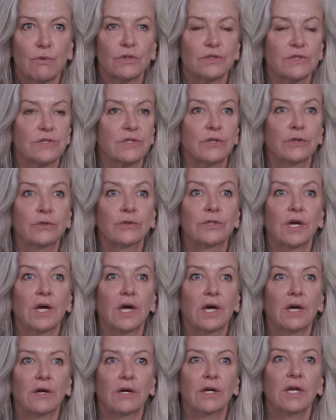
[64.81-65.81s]
what could
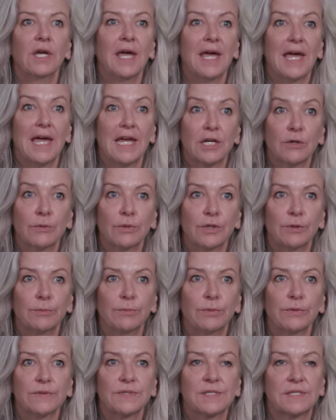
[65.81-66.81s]
an
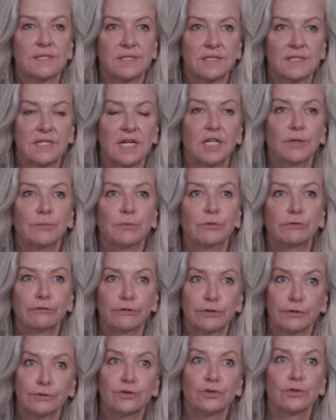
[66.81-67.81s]
equitable, sustainable
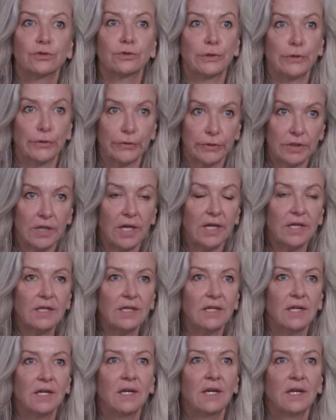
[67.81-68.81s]
future look
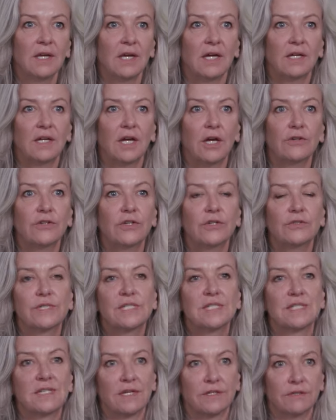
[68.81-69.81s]
like, and how do you
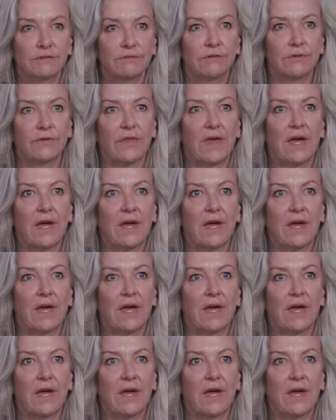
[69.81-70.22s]
design for